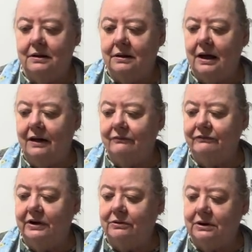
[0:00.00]
I
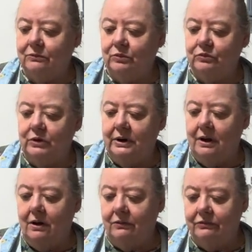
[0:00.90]
figured it would run
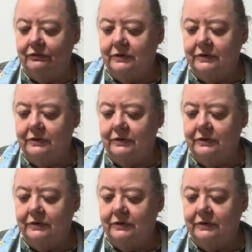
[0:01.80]
off.